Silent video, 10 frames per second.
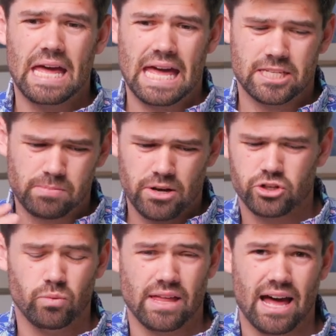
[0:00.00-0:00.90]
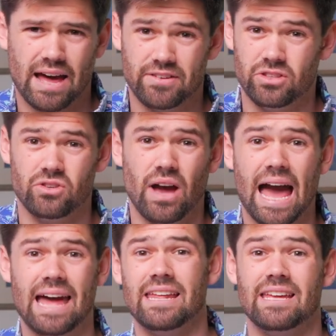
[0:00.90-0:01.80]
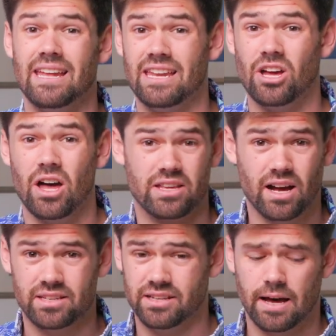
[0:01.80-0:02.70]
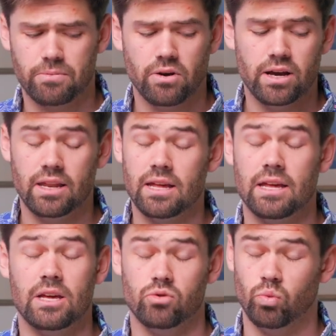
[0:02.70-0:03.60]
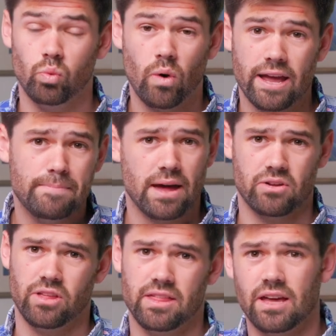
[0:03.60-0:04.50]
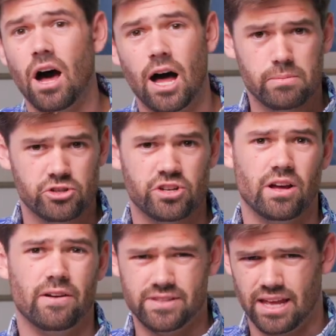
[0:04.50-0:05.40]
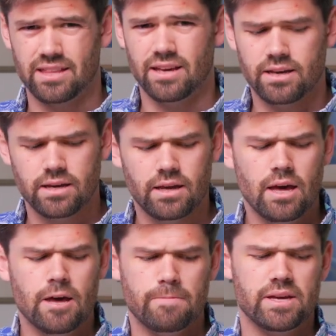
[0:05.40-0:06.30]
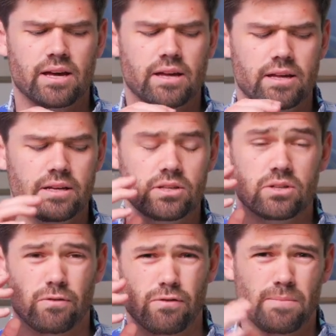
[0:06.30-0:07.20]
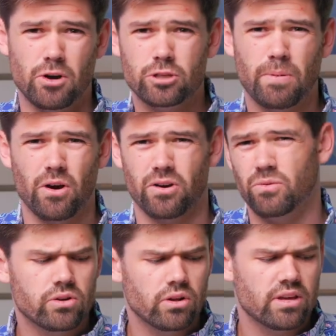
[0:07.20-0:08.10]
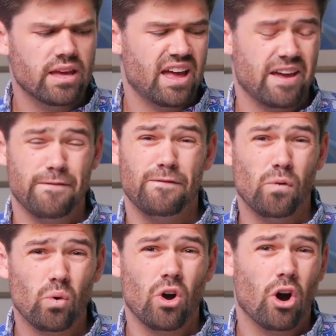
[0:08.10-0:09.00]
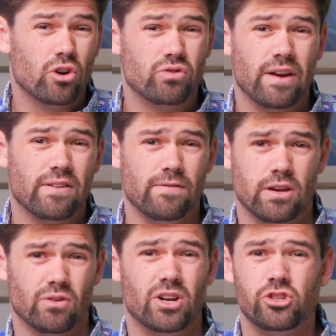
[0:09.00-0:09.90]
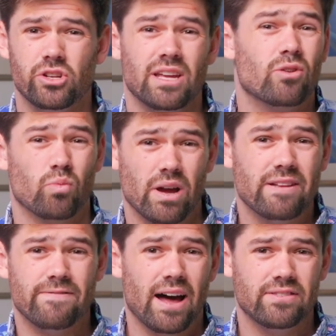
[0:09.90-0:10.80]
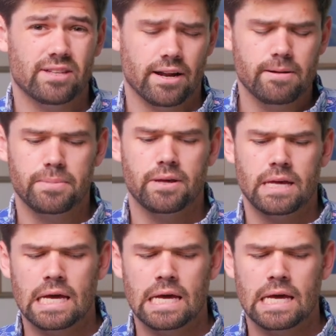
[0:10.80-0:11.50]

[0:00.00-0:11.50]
especially without having to add in an, a costly upgrade, is way better than the option of 10 gig. Because for the most part, when you're looking at a four hard drive configuration in a RAID 5 setup,